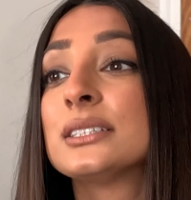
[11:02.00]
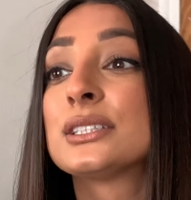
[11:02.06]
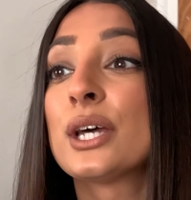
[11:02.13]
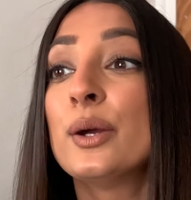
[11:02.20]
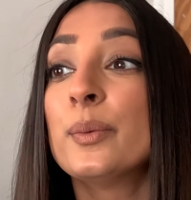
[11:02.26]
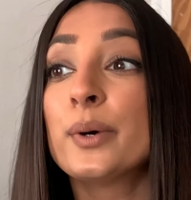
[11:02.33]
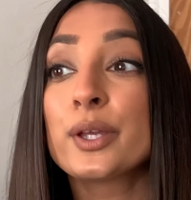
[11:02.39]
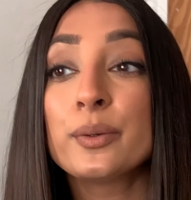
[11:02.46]

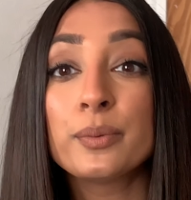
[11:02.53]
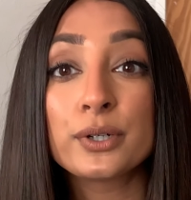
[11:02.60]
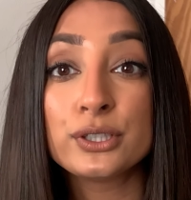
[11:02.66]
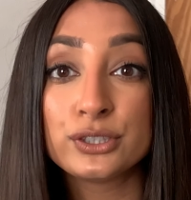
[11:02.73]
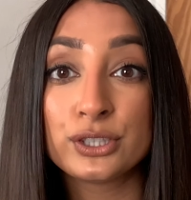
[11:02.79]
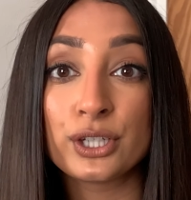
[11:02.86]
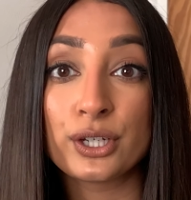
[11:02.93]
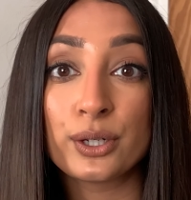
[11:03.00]
So what you want to
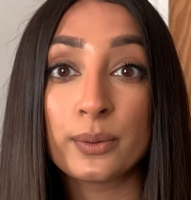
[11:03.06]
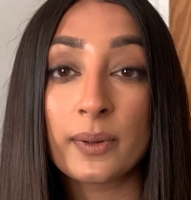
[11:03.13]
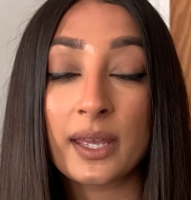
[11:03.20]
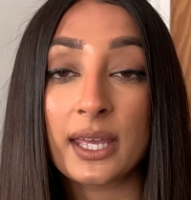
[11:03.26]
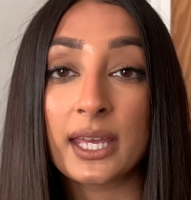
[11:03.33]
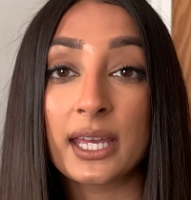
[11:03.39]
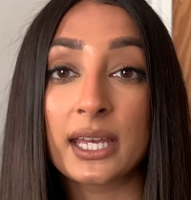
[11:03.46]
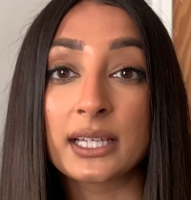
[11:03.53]
do
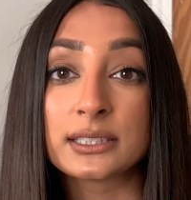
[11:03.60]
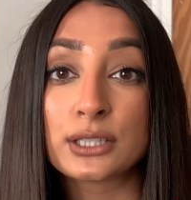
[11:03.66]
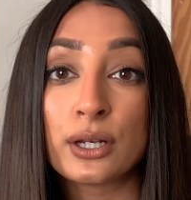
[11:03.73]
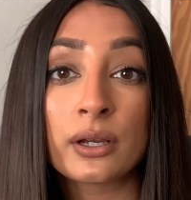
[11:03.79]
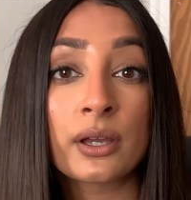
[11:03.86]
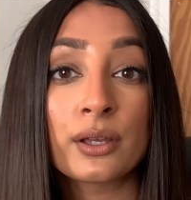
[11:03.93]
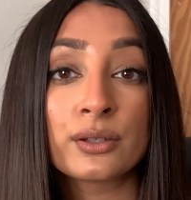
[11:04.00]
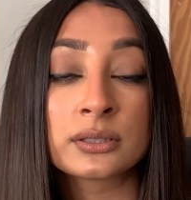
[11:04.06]
is
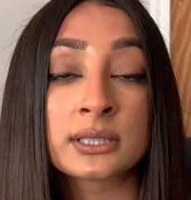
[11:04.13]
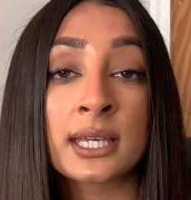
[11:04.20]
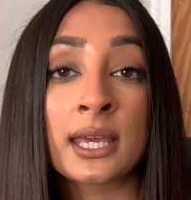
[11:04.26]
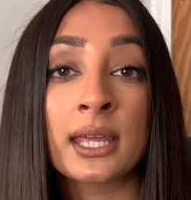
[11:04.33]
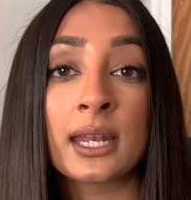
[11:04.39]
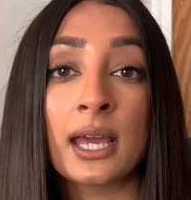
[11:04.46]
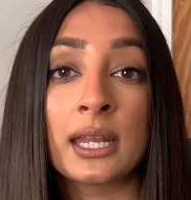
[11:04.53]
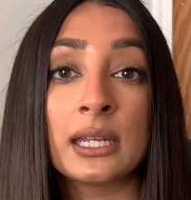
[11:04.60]
look at your
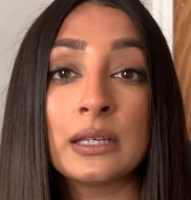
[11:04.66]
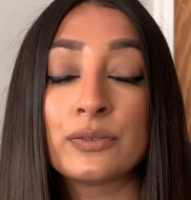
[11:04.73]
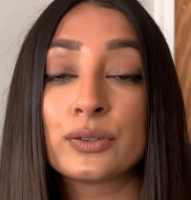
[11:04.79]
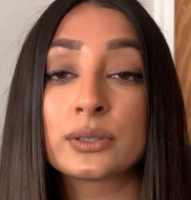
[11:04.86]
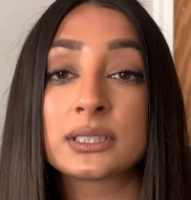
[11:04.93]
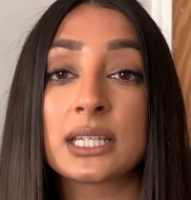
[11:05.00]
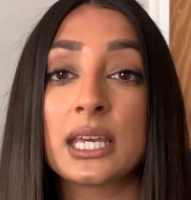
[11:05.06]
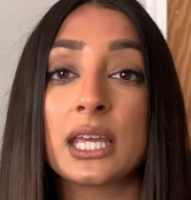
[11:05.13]
skin and if
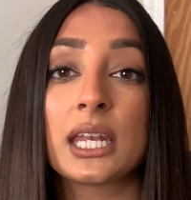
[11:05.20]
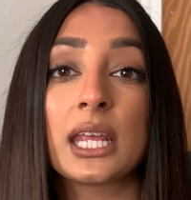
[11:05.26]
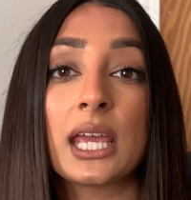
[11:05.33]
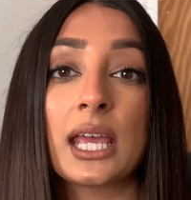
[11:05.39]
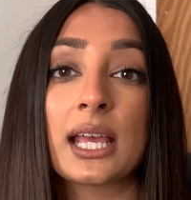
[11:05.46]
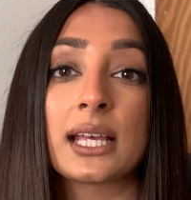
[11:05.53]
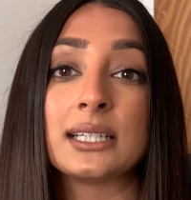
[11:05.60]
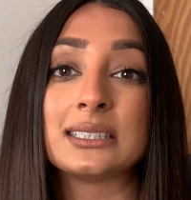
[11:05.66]
your skin
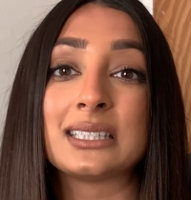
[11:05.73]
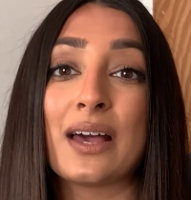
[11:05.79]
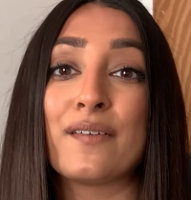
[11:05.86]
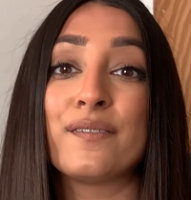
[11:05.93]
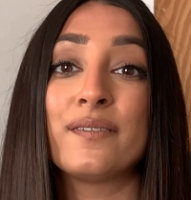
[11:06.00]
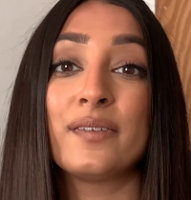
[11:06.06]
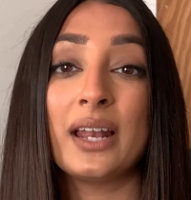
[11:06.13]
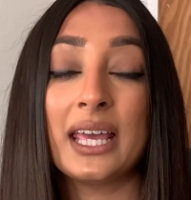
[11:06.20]
is
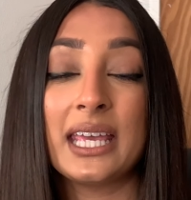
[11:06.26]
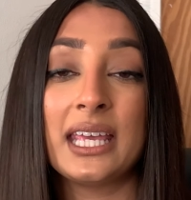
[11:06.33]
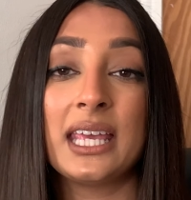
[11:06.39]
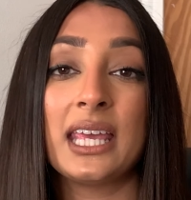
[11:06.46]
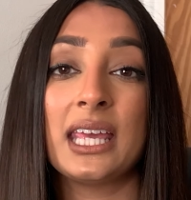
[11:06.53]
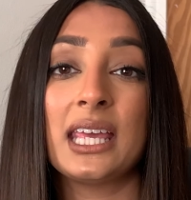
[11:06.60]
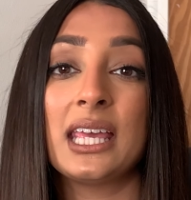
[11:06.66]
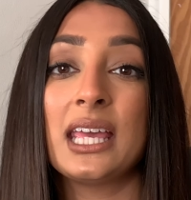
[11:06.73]

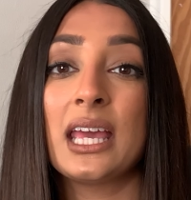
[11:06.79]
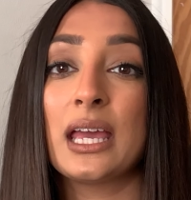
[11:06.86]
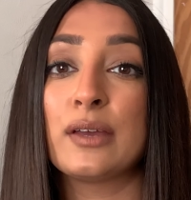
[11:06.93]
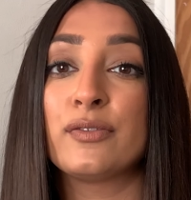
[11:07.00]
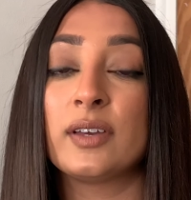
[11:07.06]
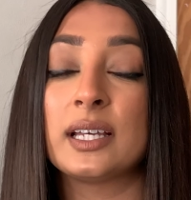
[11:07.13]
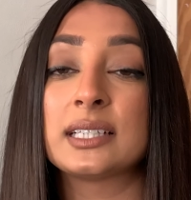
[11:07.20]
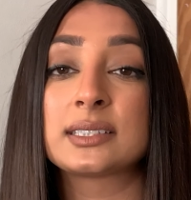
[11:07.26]
flaky,
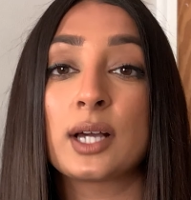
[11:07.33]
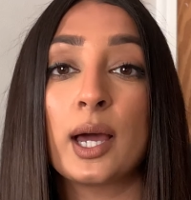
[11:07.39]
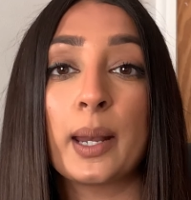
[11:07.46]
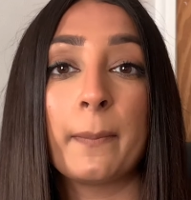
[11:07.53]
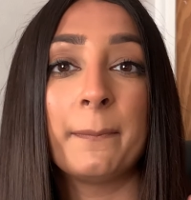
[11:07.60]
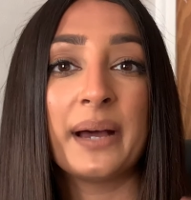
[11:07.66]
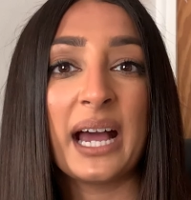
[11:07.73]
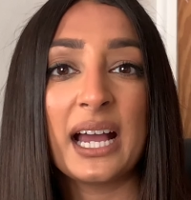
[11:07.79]
if it is kind
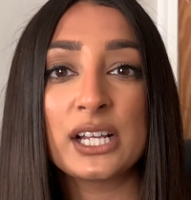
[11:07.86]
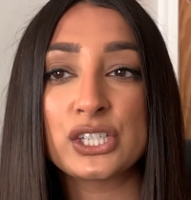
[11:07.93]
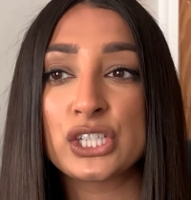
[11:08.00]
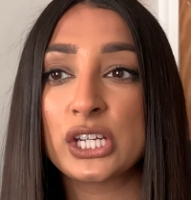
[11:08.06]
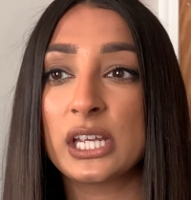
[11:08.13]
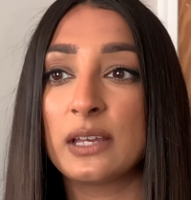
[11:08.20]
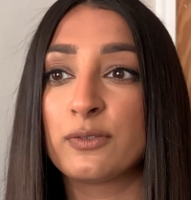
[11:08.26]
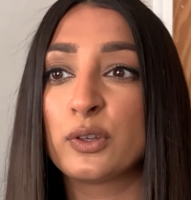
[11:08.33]
of
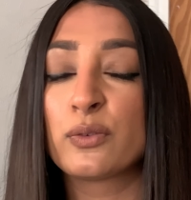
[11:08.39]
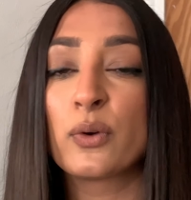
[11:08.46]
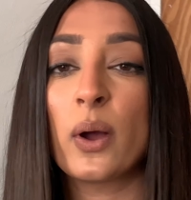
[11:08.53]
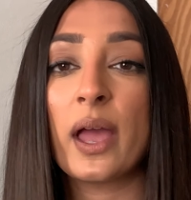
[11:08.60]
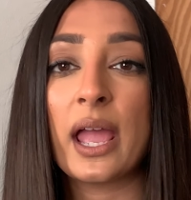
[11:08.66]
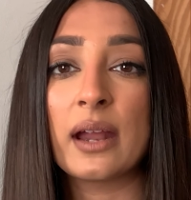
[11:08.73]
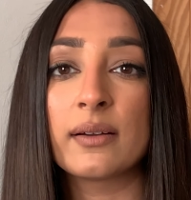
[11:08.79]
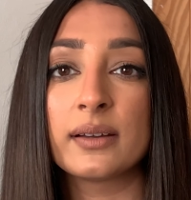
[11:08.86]
patchy, if you've got
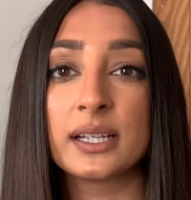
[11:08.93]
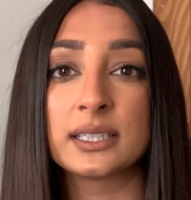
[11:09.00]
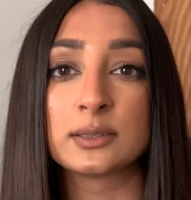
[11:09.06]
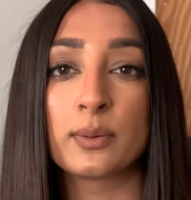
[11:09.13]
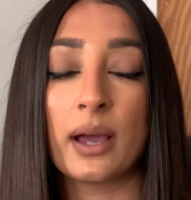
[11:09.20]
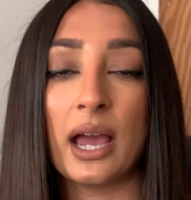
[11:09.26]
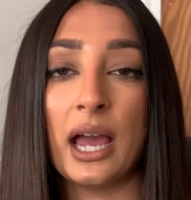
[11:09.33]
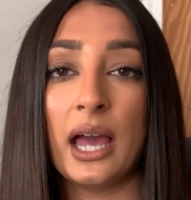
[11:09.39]
areas
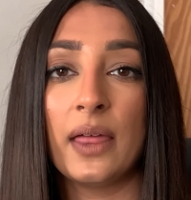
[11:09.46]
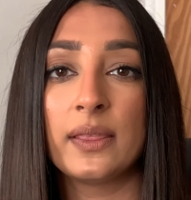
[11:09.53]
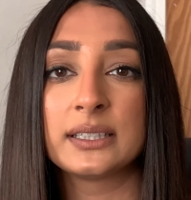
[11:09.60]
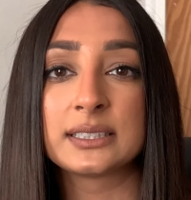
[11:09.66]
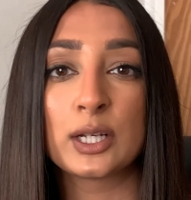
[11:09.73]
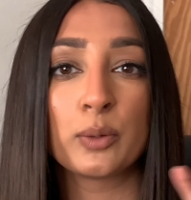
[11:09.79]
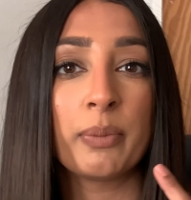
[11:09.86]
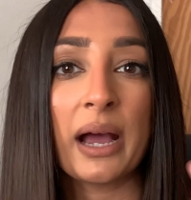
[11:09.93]
where
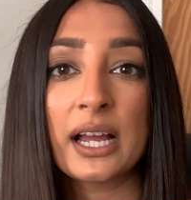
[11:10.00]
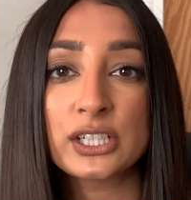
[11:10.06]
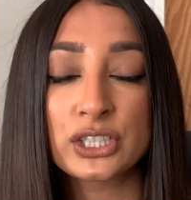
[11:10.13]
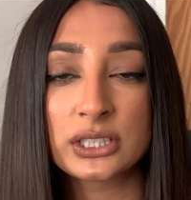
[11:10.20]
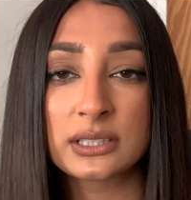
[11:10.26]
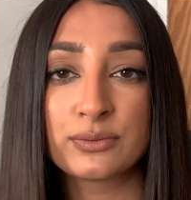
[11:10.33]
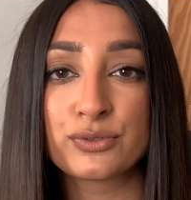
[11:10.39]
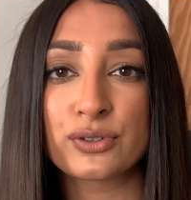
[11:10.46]
there's little
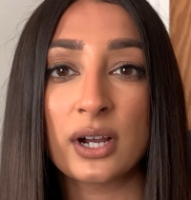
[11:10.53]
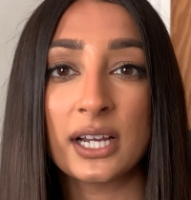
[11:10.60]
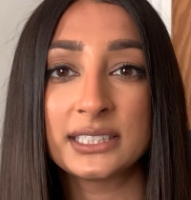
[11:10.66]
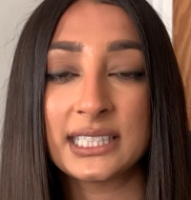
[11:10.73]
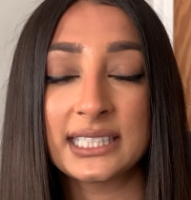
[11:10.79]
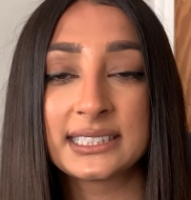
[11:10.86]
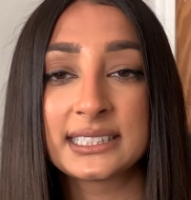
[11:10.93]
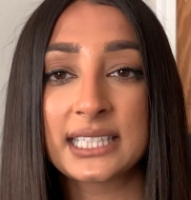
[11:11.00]
patches of dry
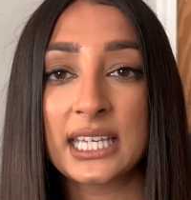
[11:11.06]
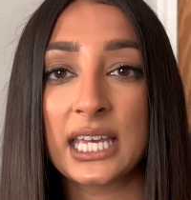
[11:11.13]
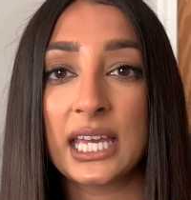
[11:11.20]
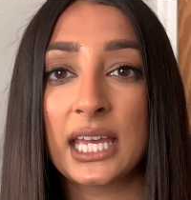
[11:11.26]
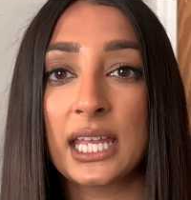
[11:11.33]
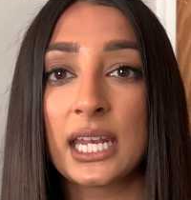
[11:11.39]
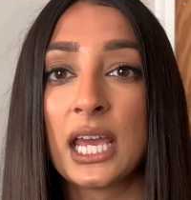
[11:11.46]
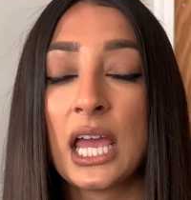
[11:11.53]
dead
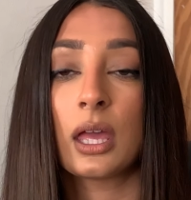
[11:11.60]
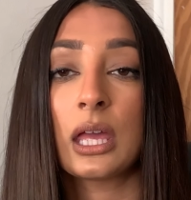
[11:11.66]
skin,